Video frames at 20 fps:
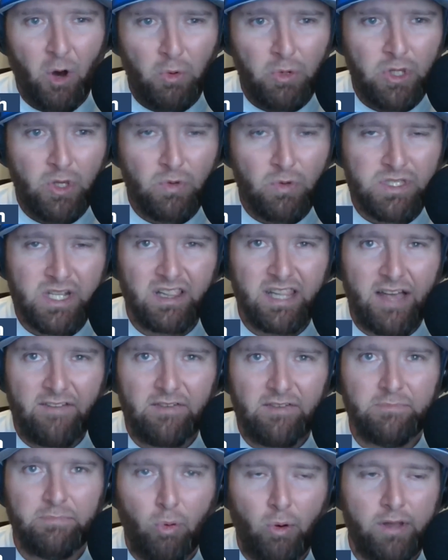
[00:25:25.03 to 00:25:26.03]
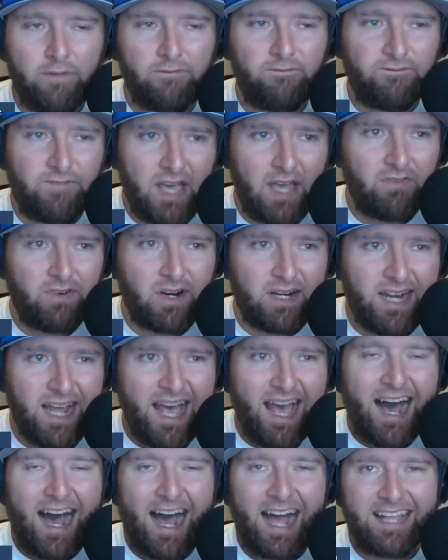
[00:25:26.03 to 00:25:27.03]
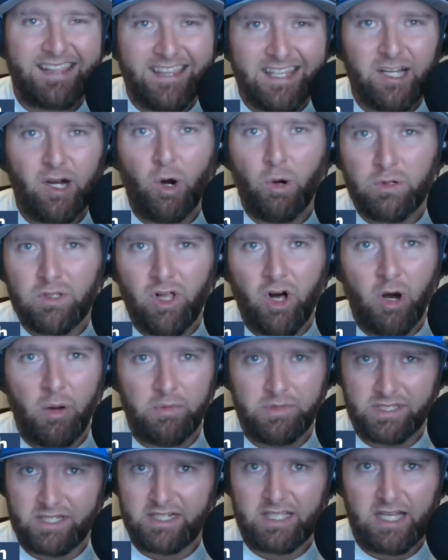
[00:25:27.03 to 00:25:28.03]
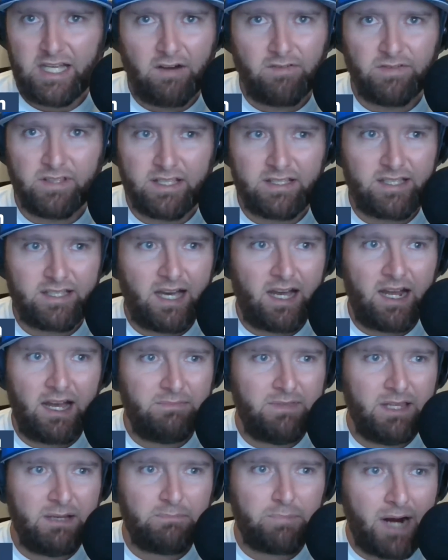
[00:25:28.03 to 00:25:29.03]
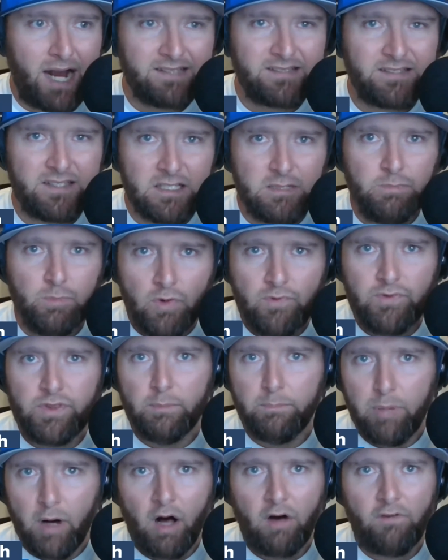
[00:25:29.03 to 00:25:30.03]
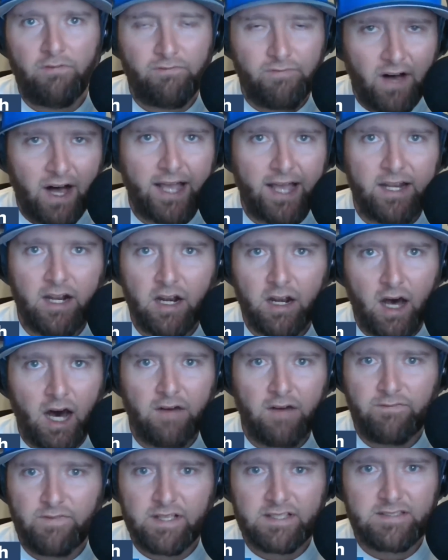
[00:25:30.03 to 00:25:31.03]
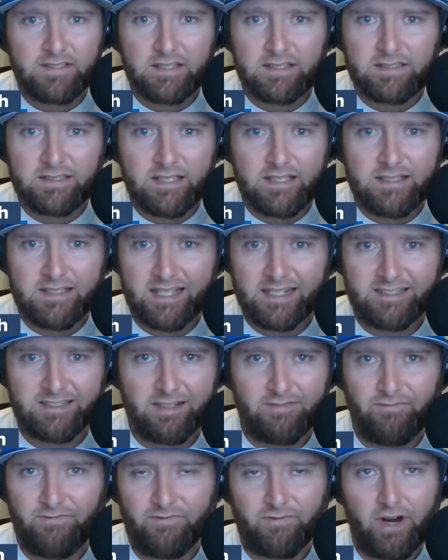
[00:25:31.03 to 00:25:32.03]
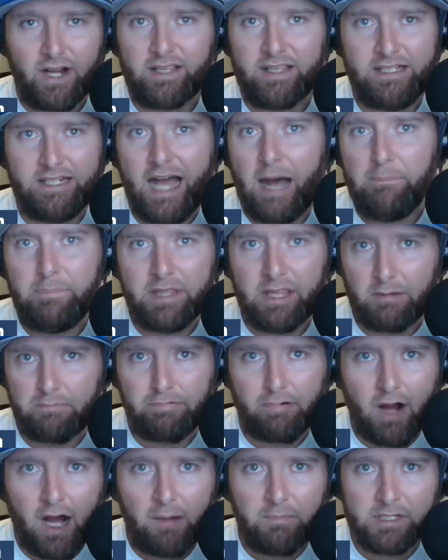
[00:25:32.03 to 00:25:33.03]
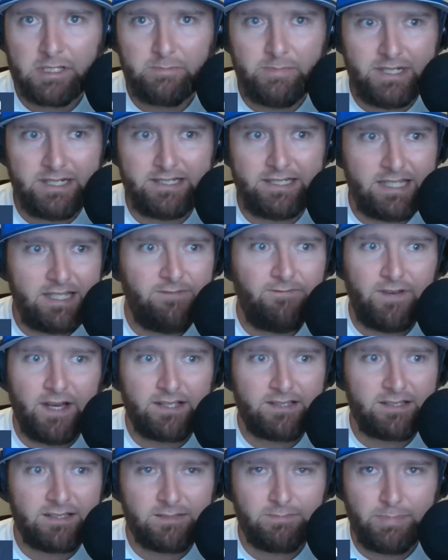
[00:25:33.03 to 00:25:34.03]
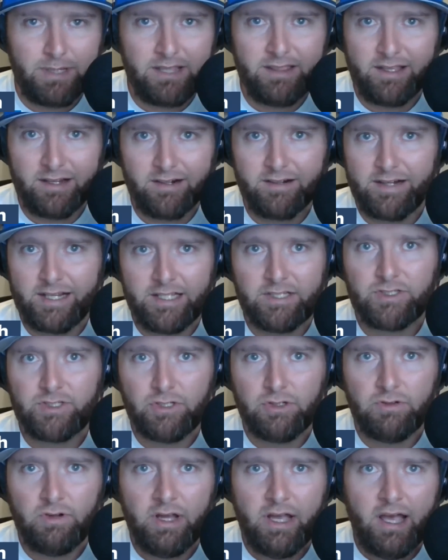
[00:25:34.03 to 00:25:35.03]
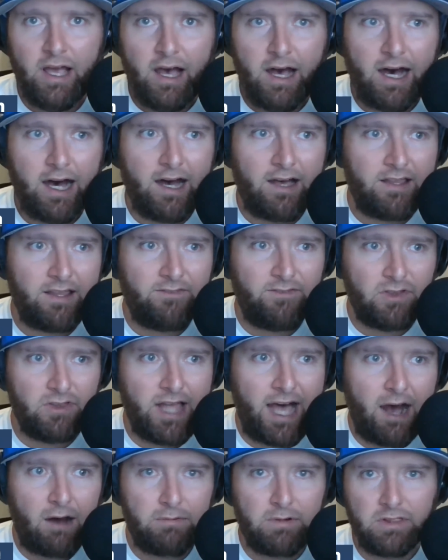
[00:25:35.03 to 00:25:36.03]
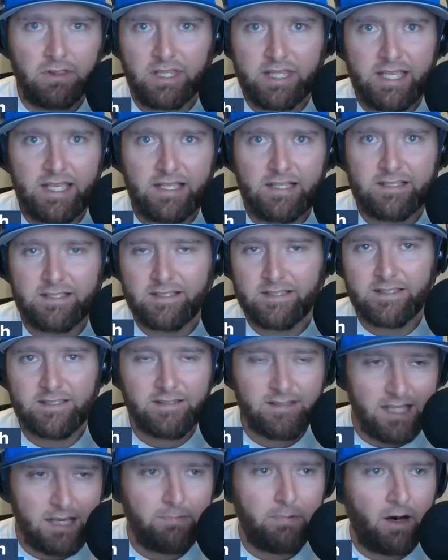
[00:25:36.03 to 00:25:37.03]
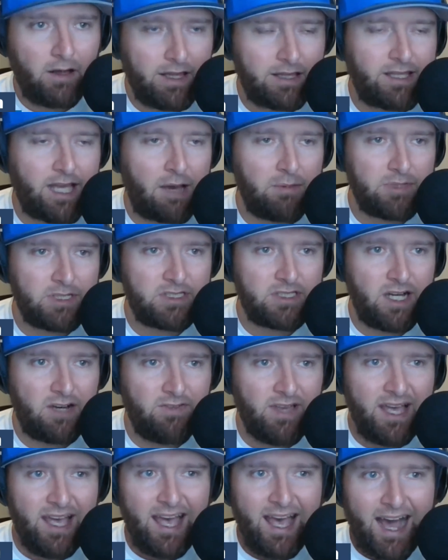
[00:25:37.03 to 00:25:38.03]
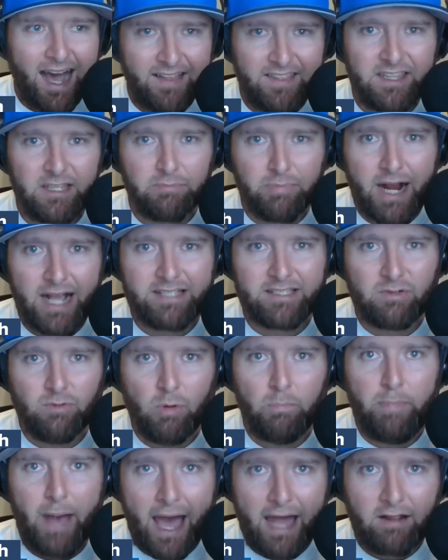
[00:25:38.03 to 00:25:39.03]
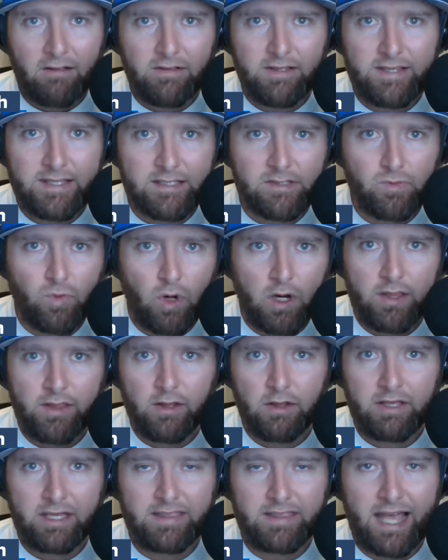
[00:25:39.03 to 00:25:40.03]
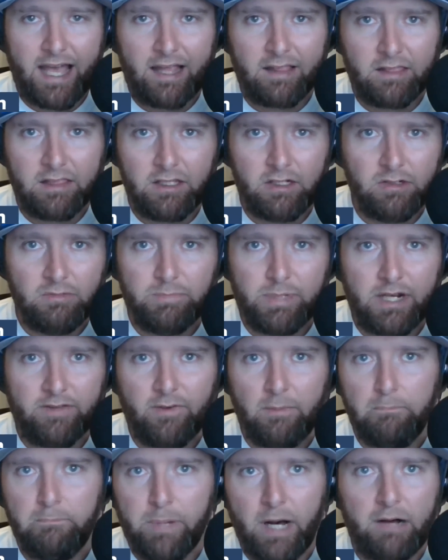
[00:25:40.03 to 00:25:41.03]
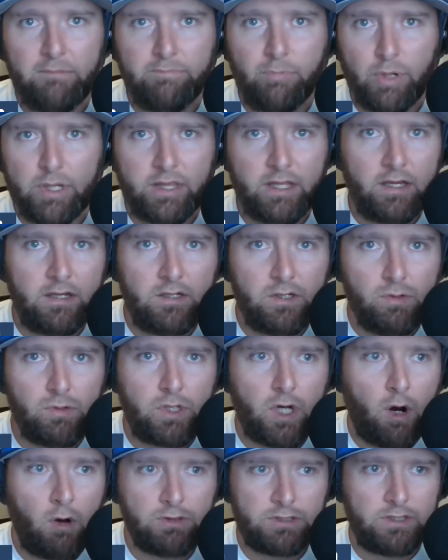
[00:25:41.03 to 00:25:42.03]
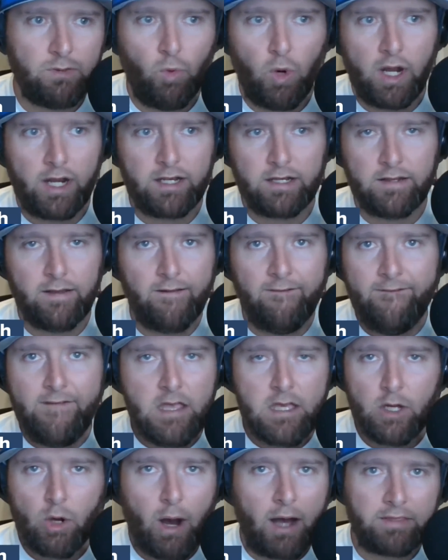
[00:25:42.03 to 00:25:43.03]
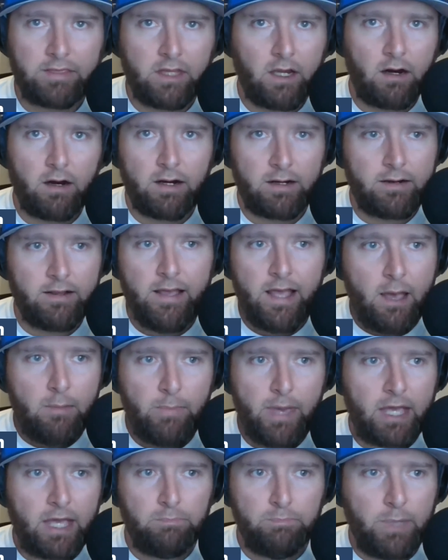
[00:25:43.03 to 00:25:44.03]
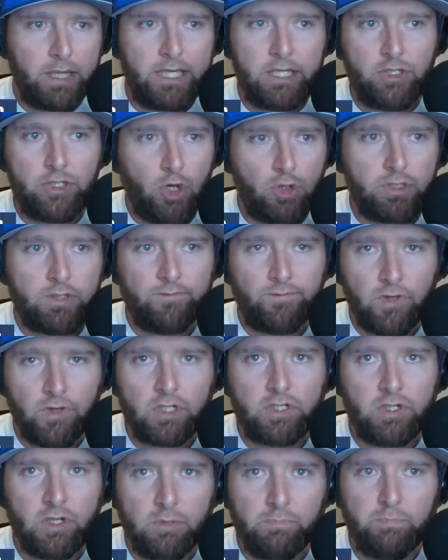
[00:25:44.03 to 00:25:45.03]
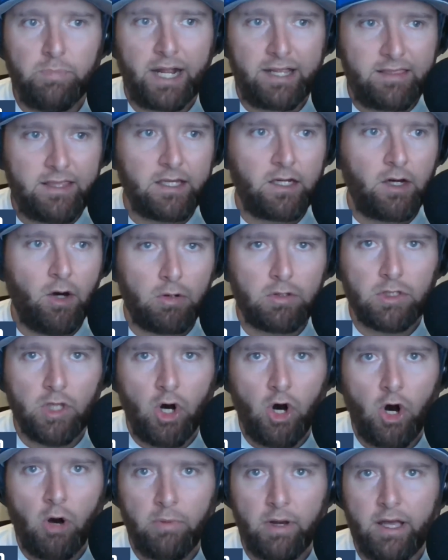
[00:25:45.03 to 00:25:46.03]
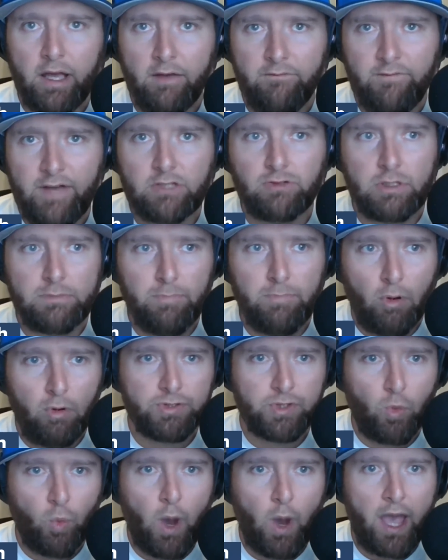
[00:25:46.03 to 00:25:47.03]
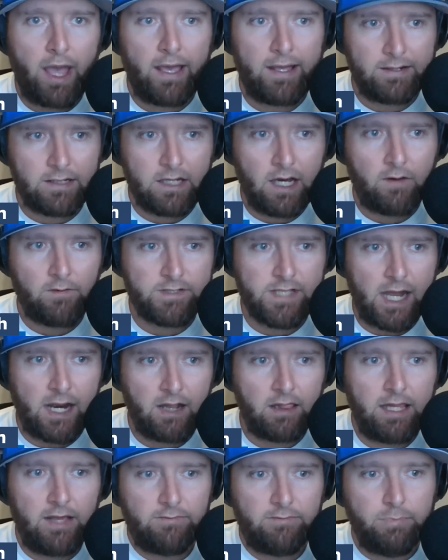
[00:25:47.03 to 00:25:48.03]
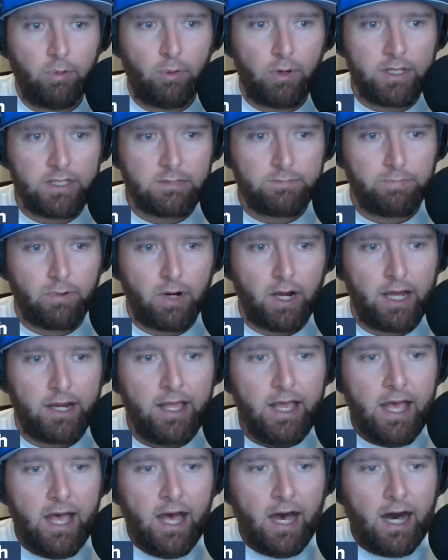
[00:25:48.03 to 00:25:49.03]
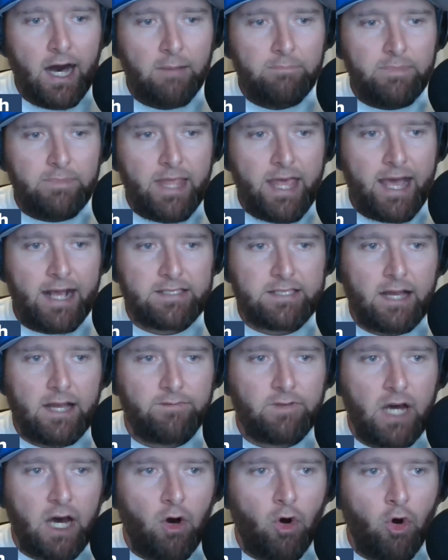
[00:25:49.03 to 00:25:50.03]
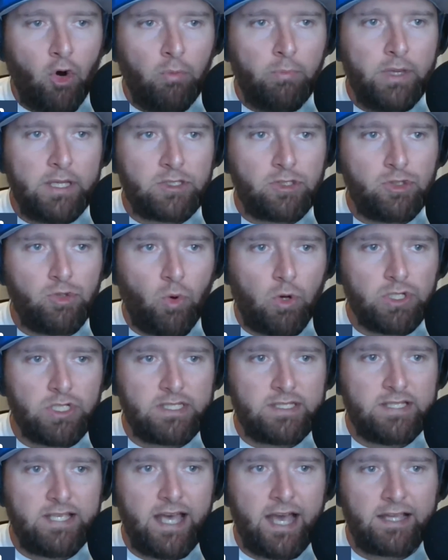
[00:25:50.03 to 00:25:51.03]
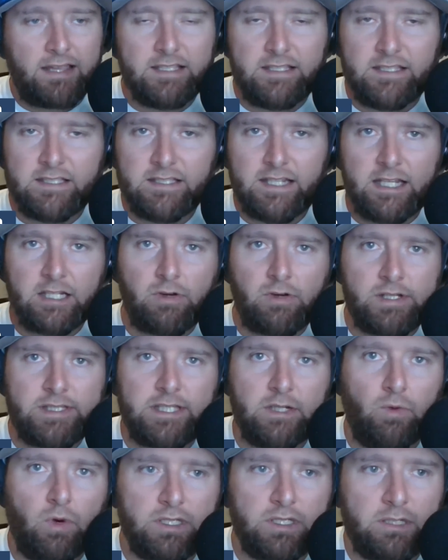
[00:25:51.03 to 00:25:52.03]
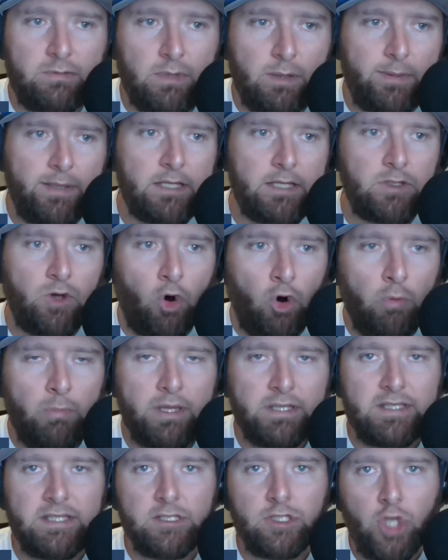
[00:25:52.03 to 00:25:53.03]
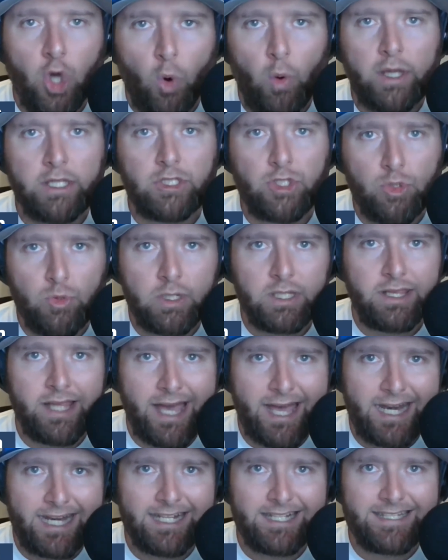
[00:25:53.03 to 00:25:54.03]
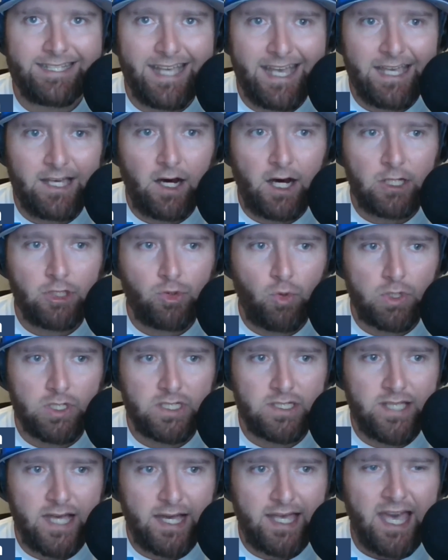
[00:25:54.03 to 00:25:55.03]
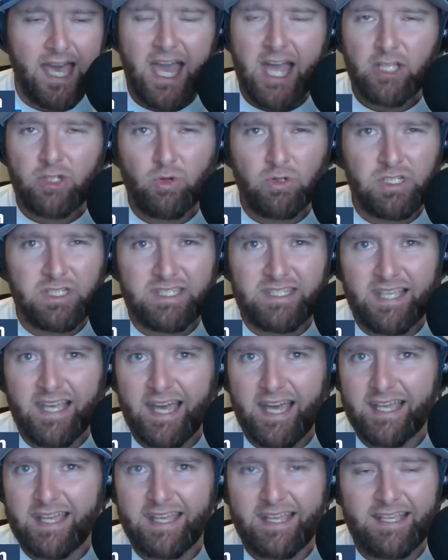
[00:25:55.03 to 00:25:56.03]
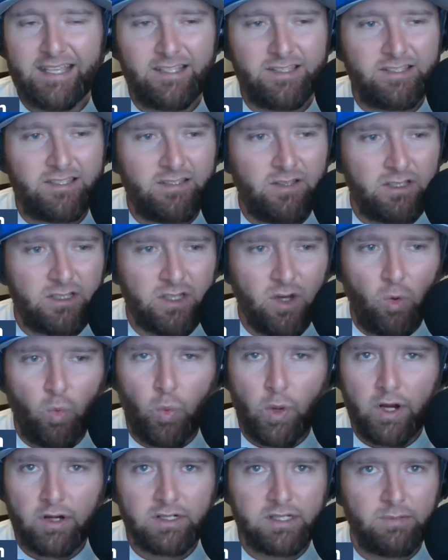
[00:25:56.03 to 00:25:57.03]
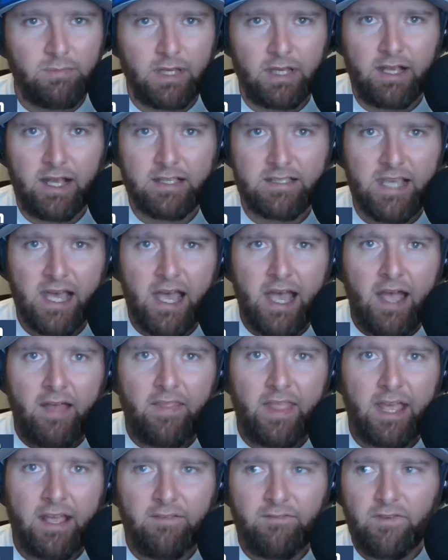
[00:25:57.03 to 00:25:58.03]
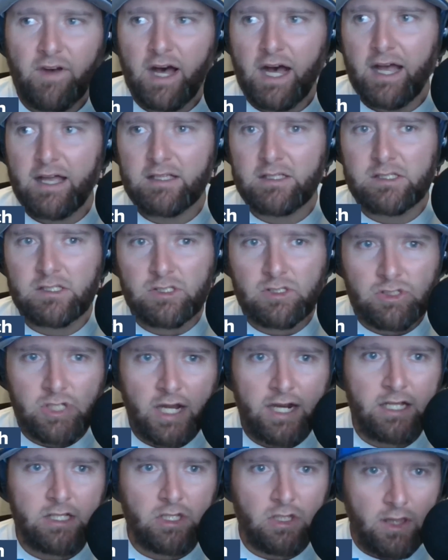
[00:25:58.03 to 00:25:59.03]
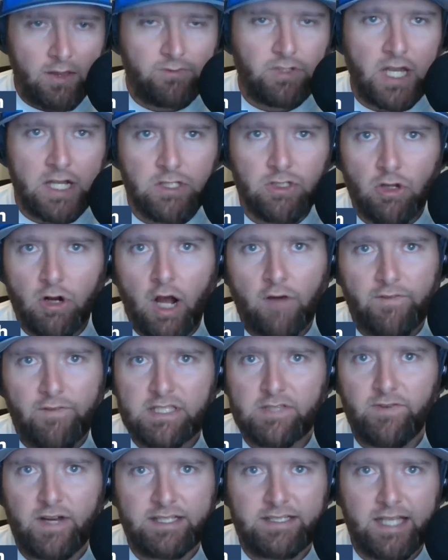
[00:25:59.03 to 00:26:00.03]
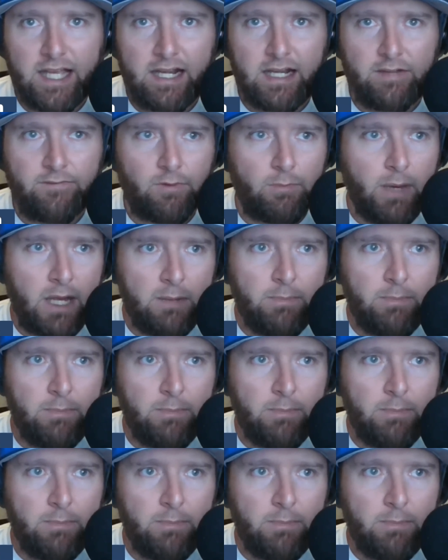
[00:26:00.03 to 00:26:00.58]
OU is an 11-point favorite. I think Oklahoma's going to cover this. Nebraska's moved the ball fine on offense this season. It's actually, frankly, not been their problem. It's been defense has been their issue. They've allowed leads to slip, all that type of stuff. I think Nebraska will battle in this one. They'll get that little bit of a bump with a new coach and wanting to go out there and make Mickey Joseph look good, but I think Oklahoma eventually pulls away and covers that 11-point spread. Up next, I've got Ole Miss, Georgia Tech. This is an interesting one to me because Ole Miss is going to Atlanta to take on Georgia Tech. Georgia Tech is so weird to me because they've changed their offensive identity.